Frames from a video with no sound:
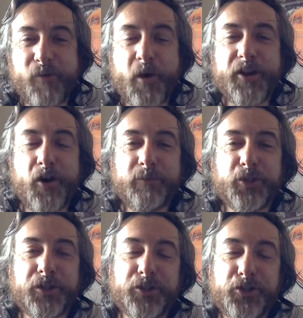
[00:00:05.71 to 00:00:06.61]
everyone, I'm
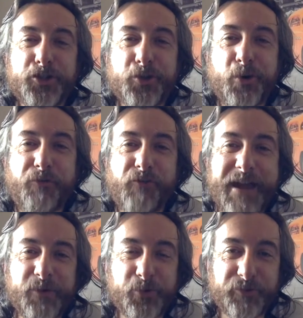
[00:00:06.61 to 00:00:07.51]
Jonathan Shaw,
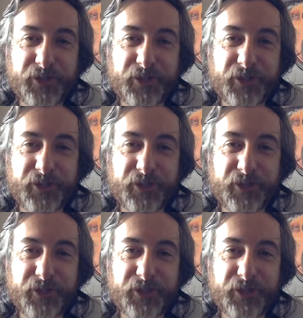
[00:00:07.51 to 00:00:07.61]
founder of